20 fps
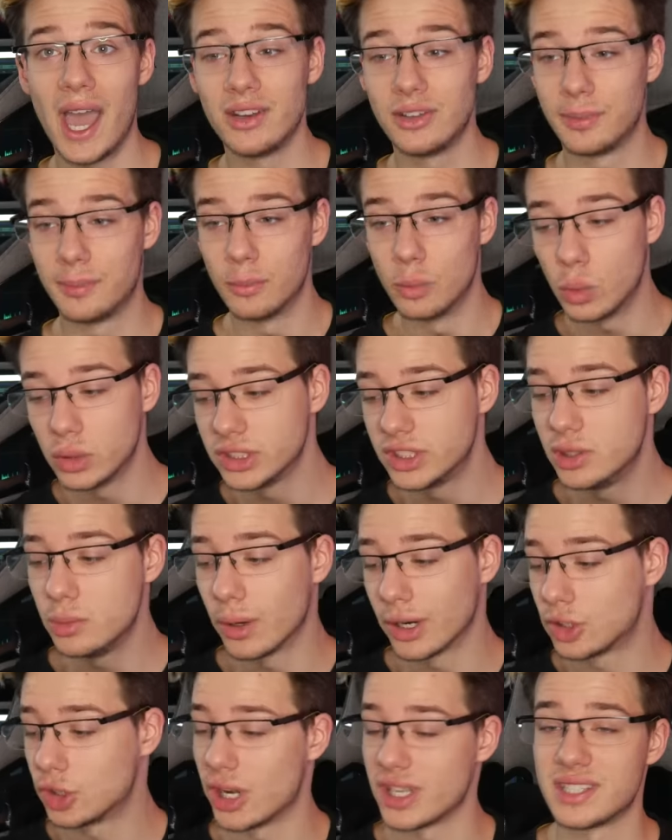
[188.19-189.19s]
And once you
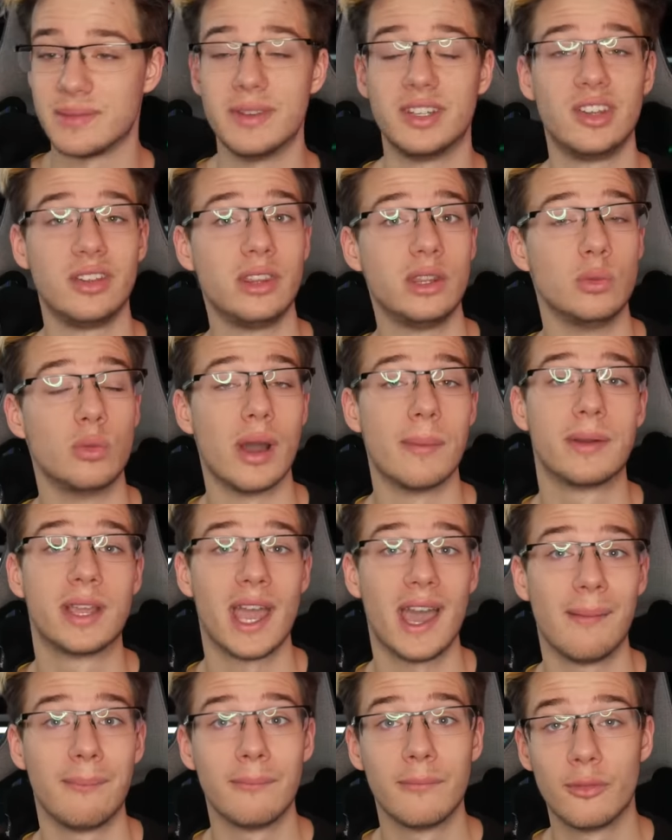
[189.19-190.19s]
are transmitting the
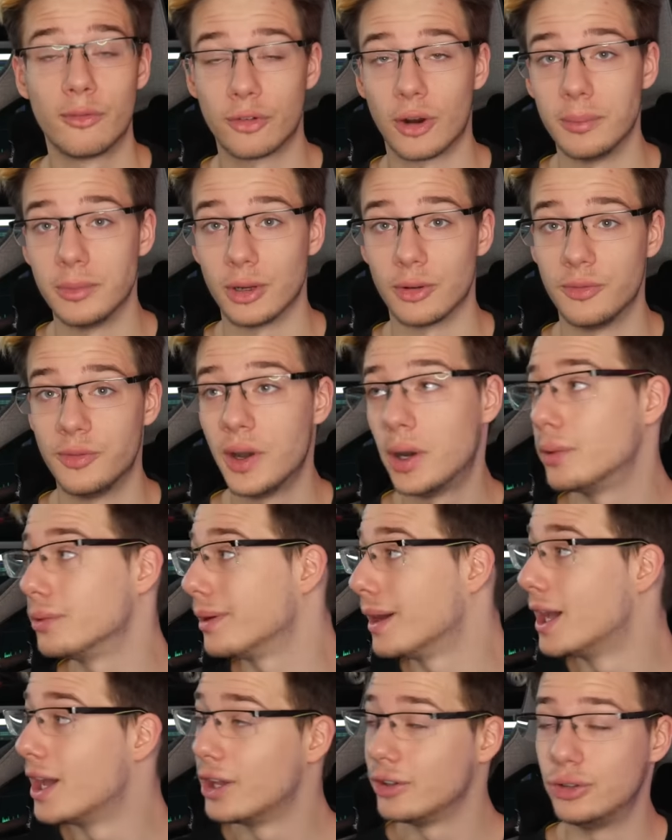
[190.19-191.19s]
webcam from your phone
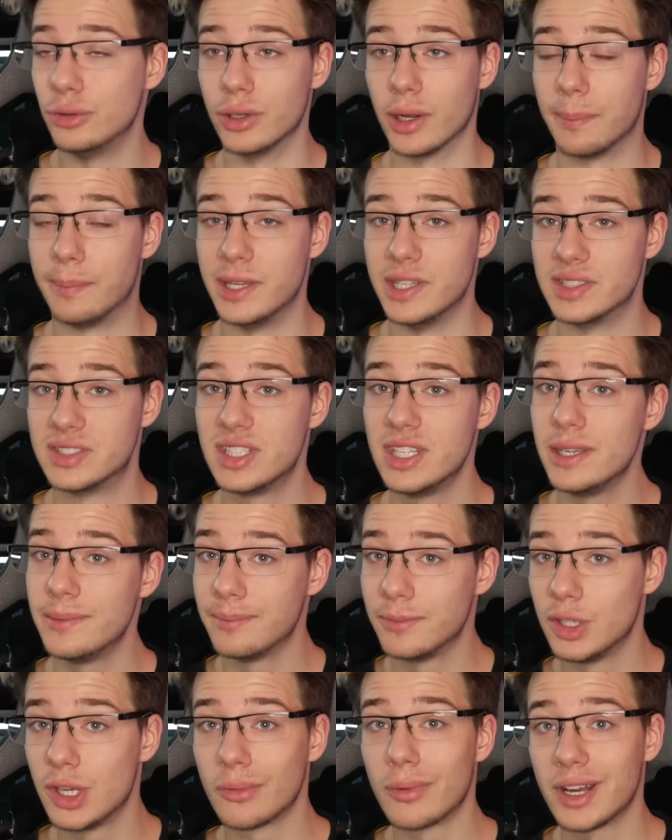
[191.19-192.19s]
to your PC,
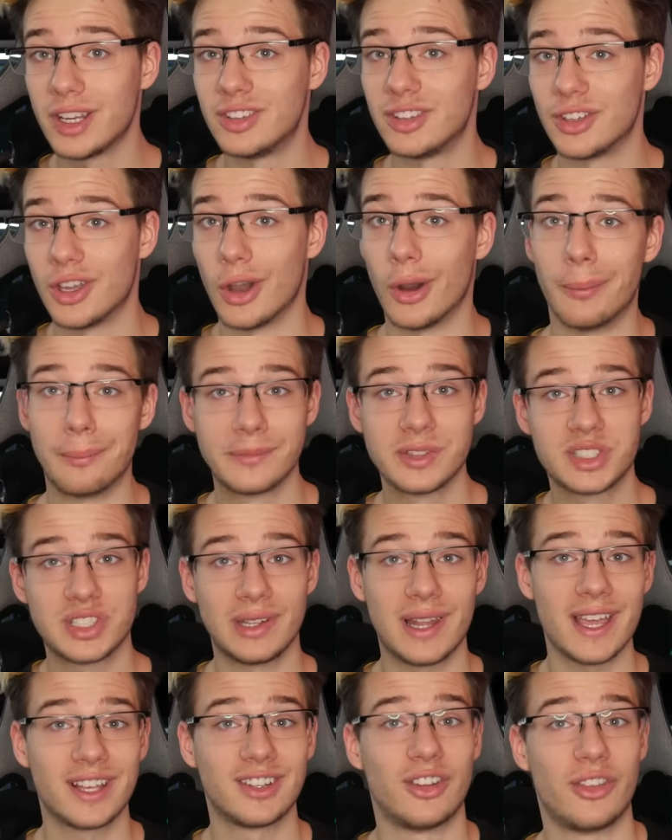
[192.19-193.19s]
you're ready to go.
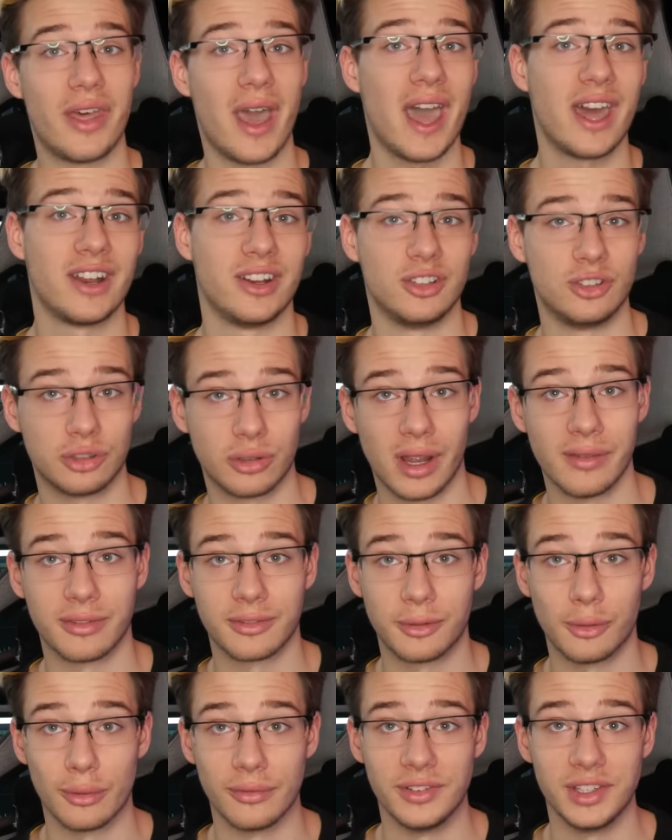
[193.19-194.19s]
Select that in
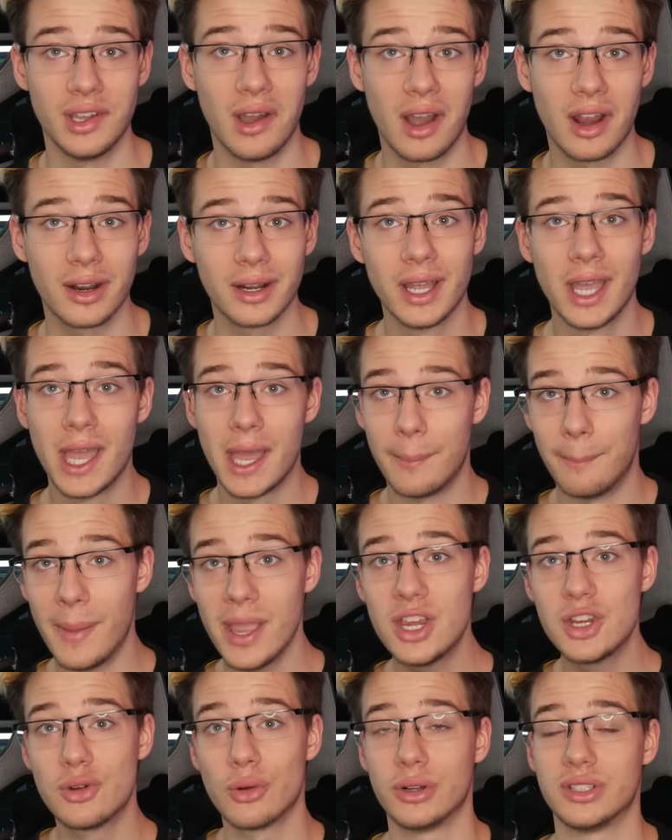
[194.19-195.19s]
Driver4VR,
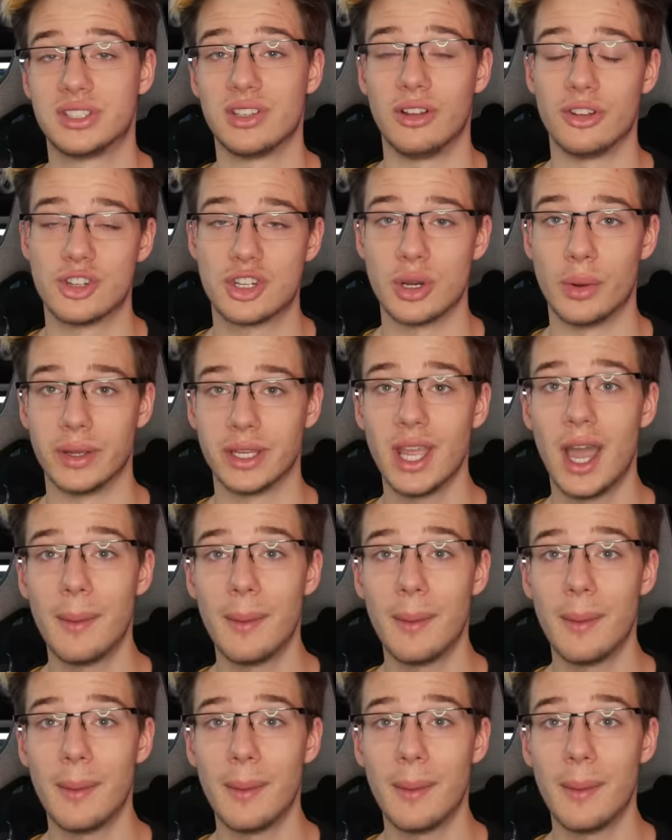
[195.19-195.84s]
make sure it's all showing